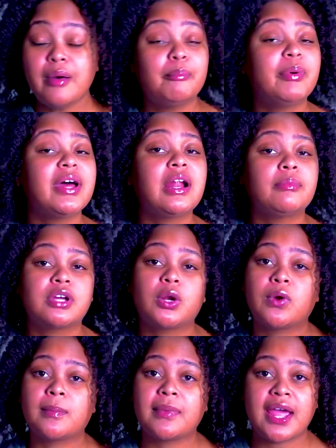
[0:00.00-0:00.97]
But I'm gonna
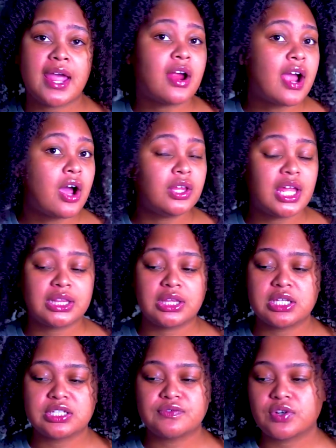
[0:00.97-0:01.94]
wear my hair out like
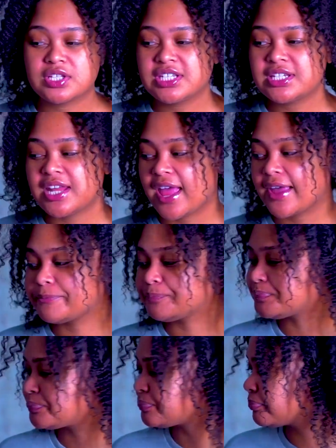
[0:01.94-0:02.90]
this for today,
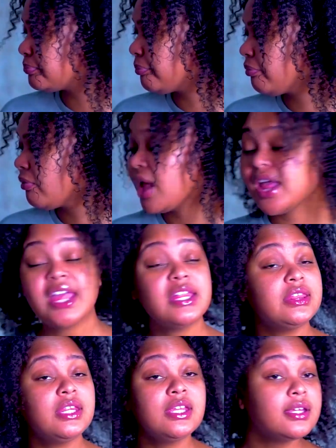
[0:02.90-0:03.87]

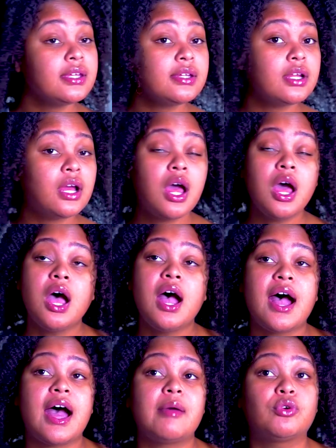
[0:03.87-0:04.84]
and then
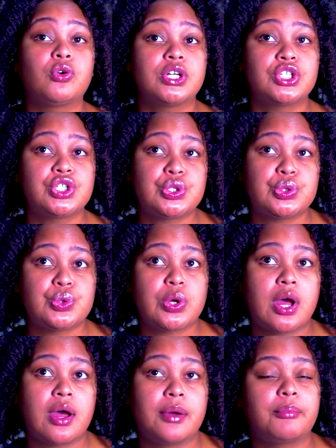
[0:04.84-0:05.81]
I'm going to
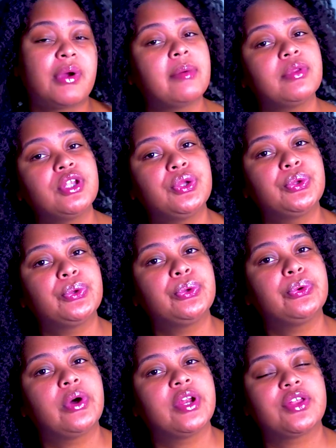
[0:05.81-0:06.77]
probably
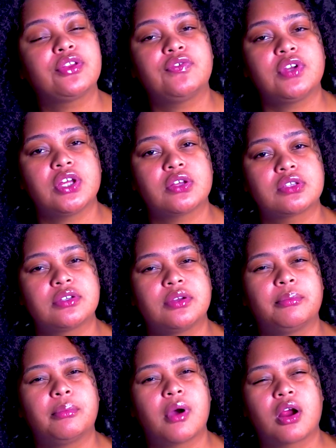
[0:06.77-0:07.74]
do another video
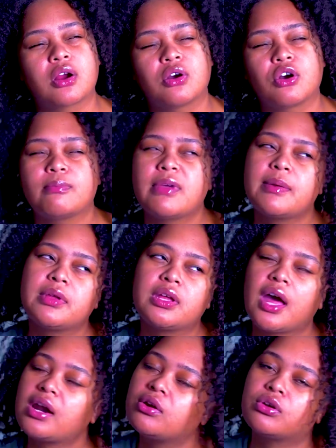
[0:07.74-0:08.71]
tomorrow, or maybe,
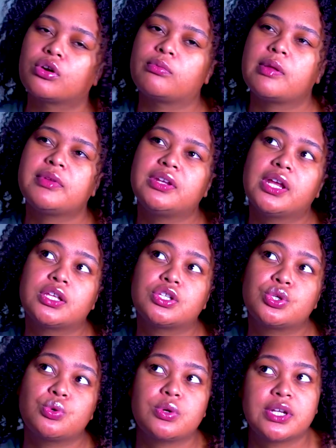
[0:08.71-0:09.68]
I don't know, maybe day
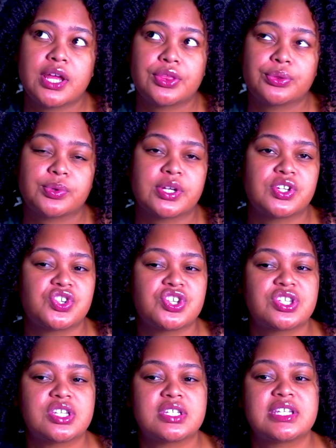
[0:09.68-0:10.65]
2 or day 3,
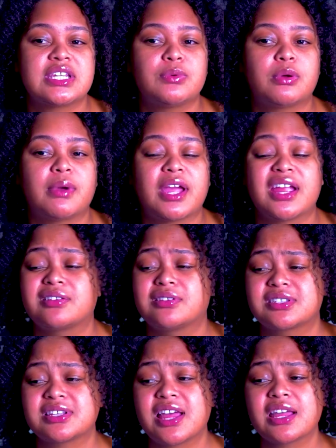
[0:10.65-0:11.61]
just to see what my hair
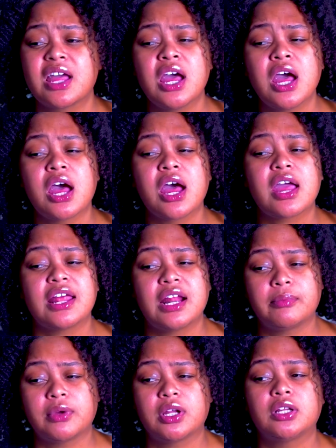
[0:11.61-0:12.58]
looks like. And
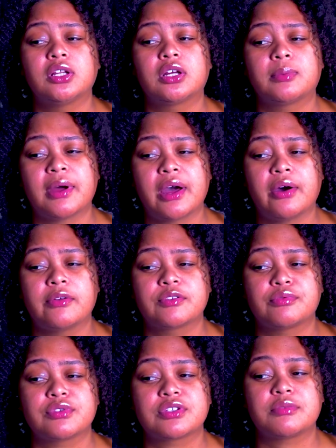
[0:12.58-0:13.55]
I'm going to look up how I'm
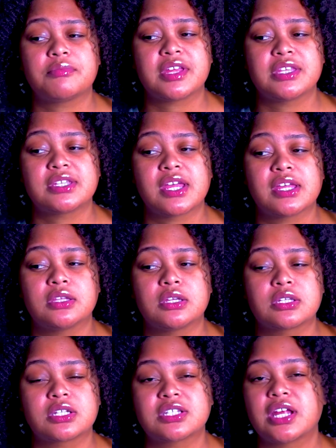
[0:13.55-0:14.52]
supposed to maintain
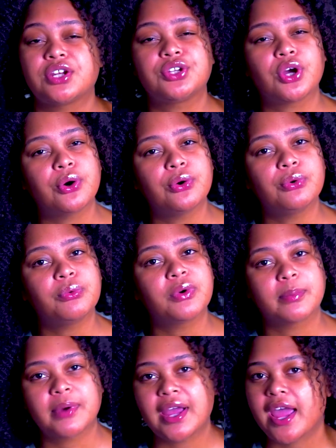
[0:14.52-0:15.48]
this, because I don't
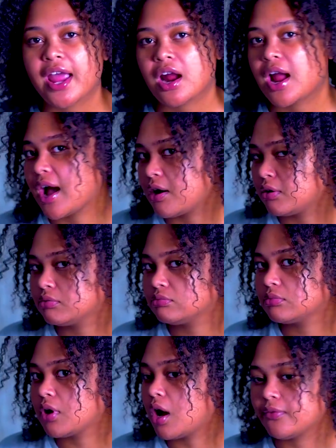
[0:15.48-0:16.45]
wear my hair out
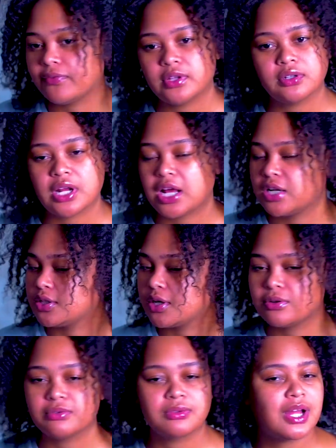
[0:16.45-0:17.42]
often.
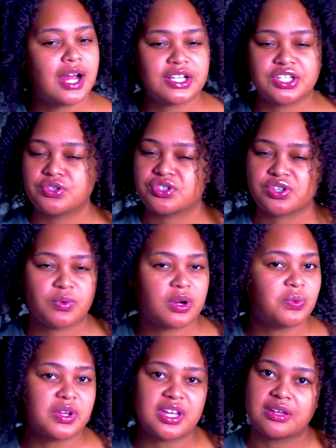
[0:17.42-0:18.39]
I usually wear
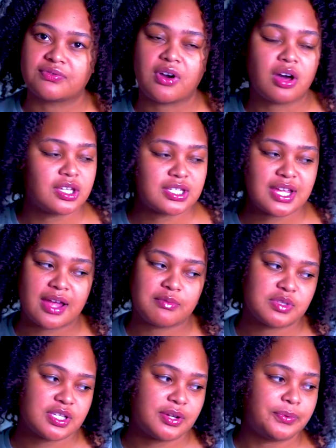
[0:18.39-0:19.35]
weave all the
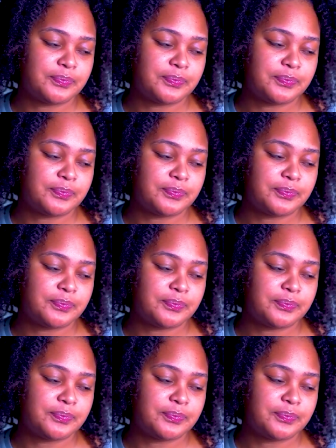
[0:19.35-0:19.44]
time, so